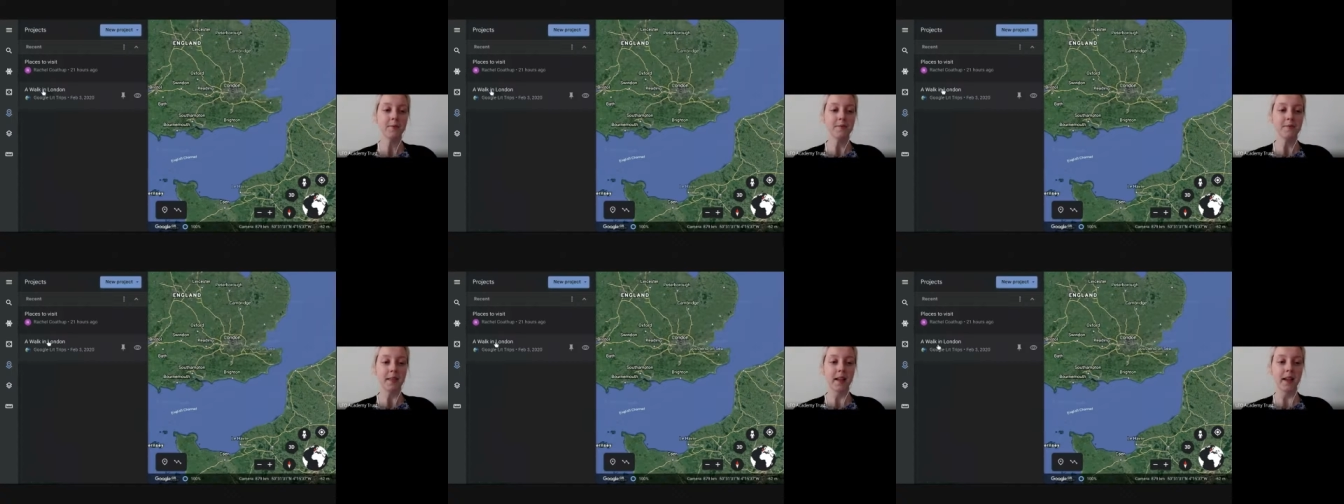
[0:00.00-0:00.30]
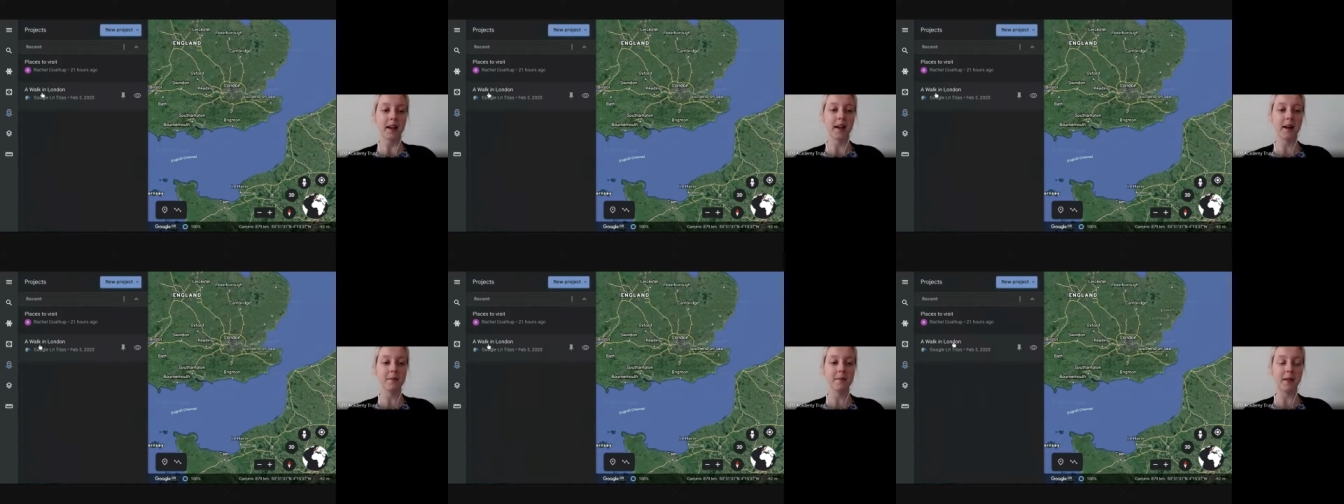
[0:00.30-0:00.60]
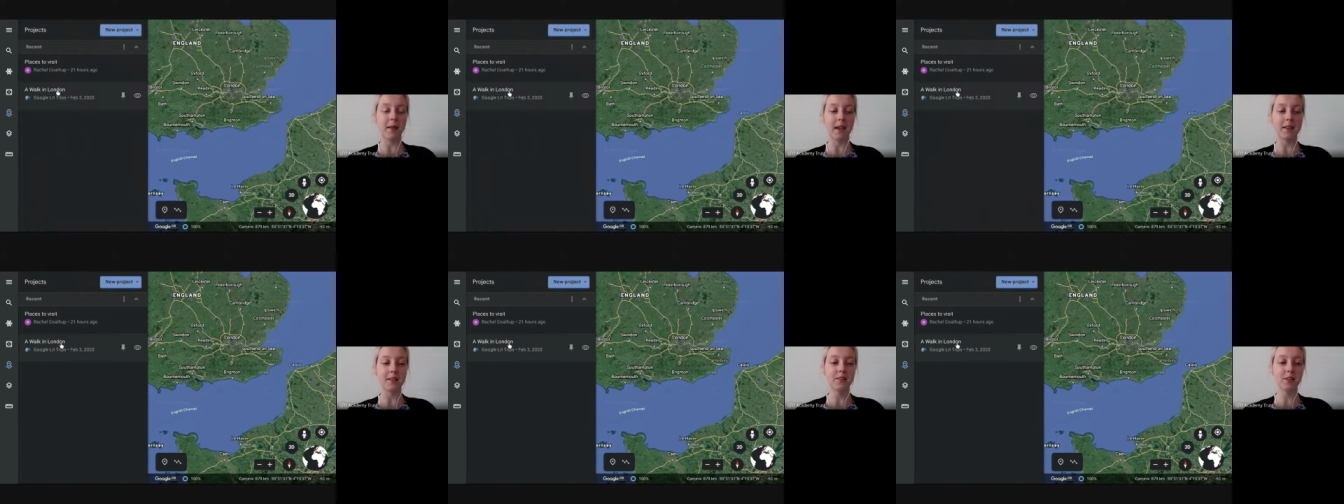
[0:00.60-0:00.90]
Um,
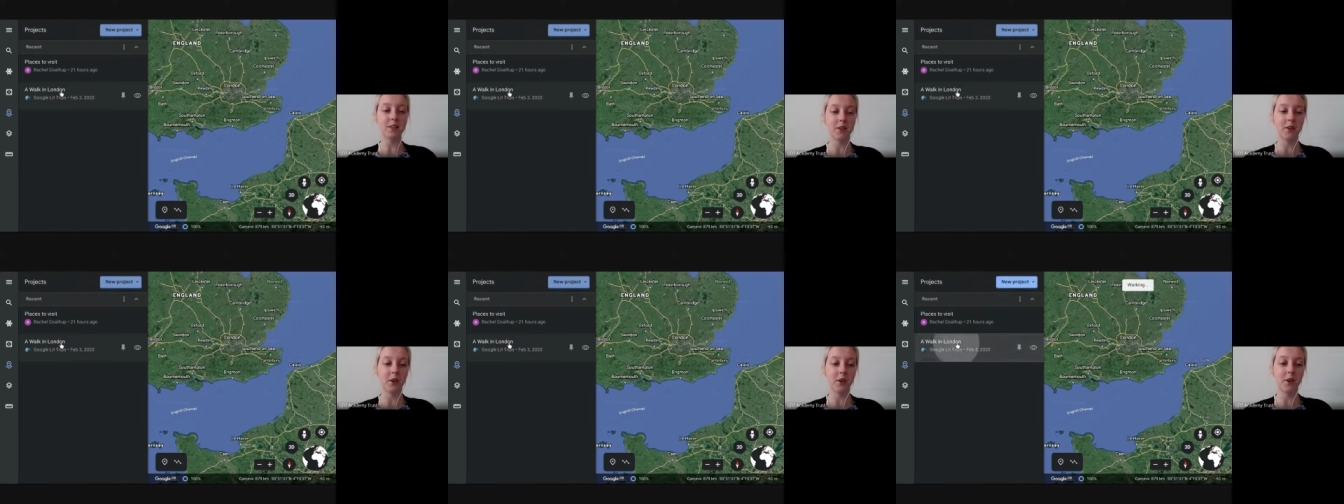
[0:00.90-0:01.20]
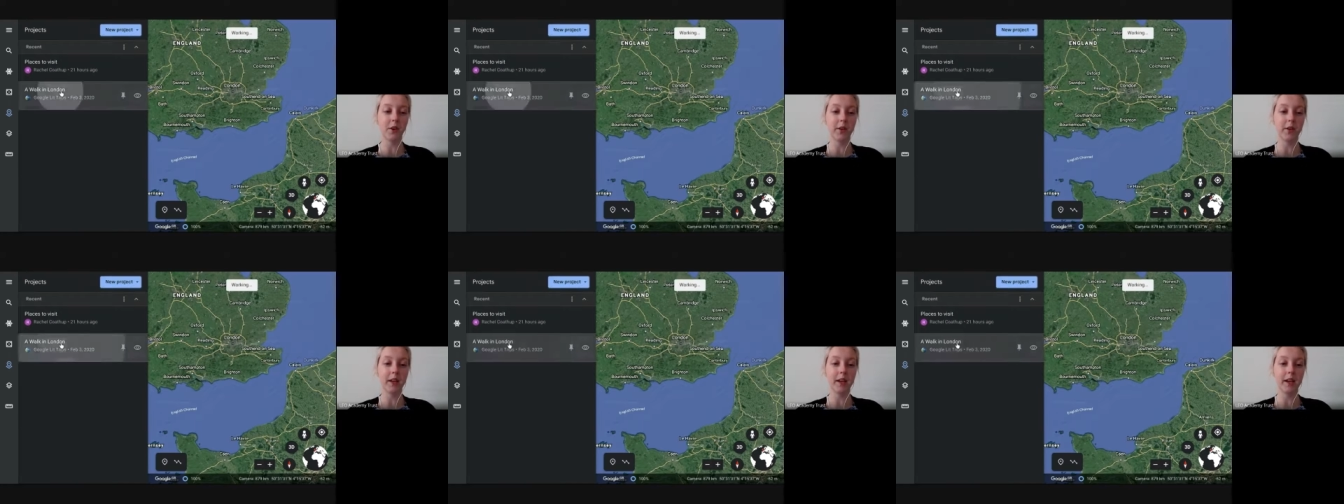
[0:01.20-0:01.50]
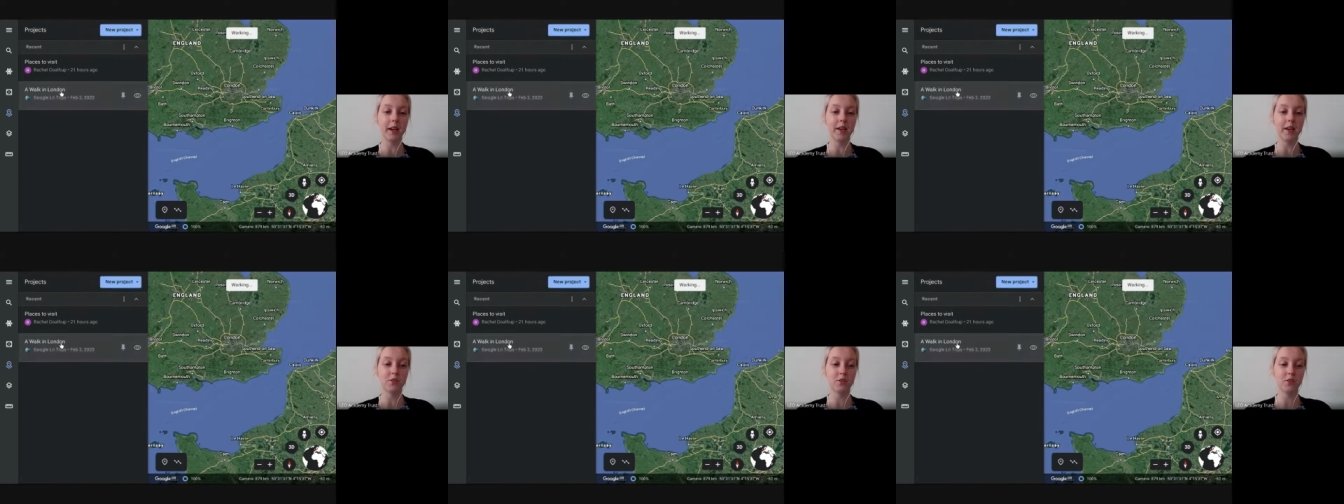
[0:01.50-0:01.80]
and so
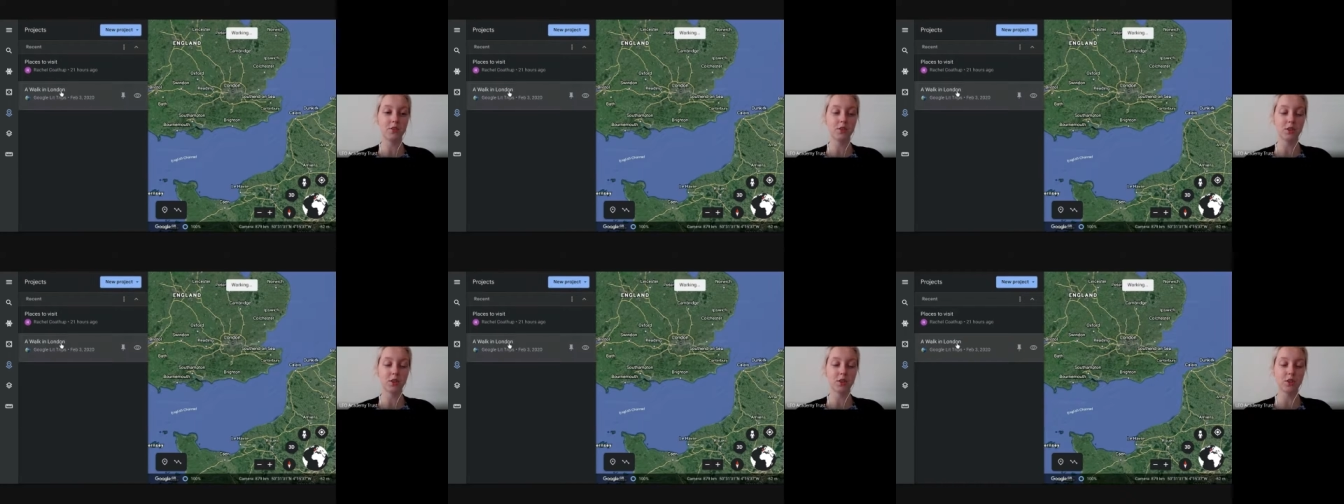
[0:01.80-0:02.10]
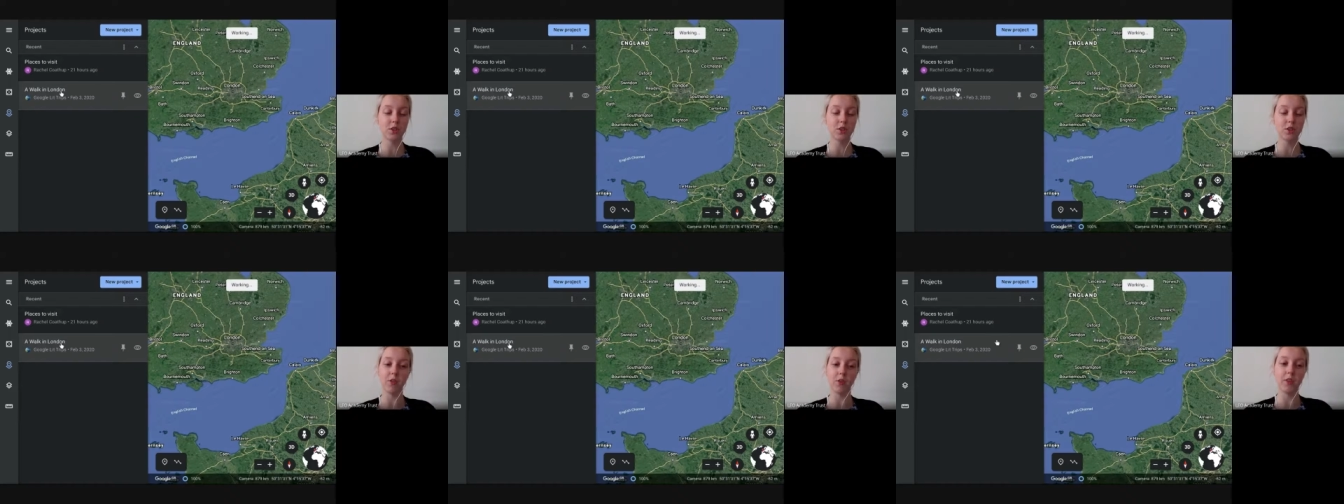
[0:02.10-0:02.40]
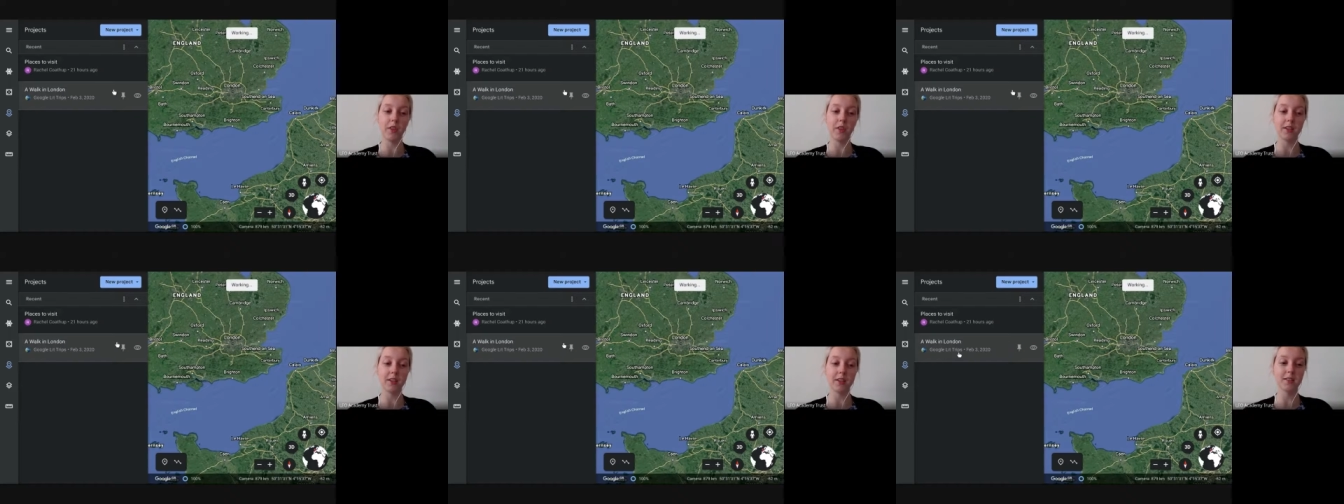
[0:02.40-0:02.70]
earlier, just
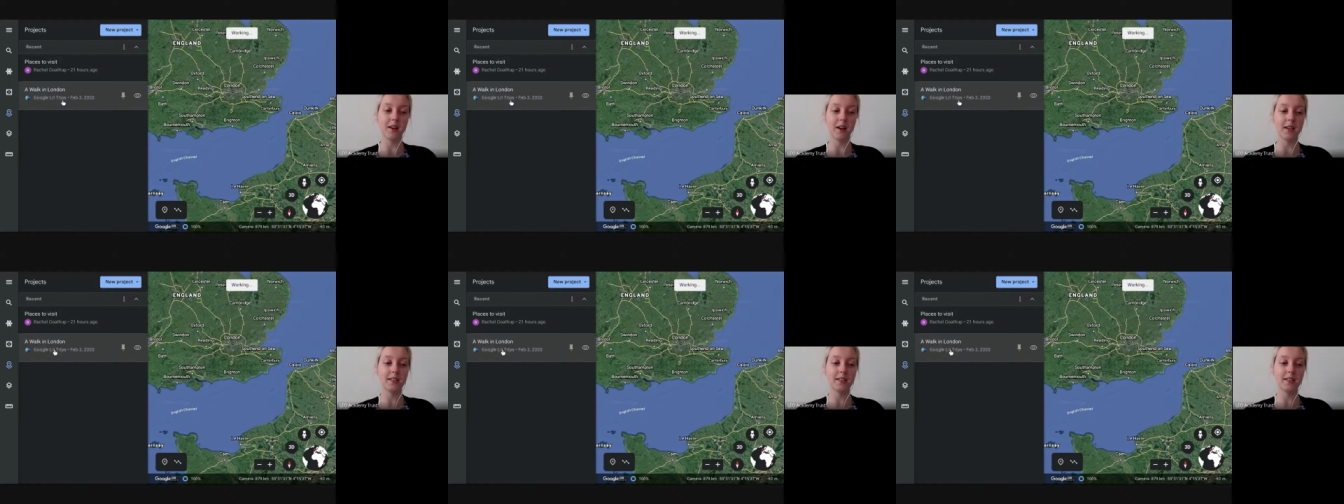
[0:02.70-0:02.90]
before this,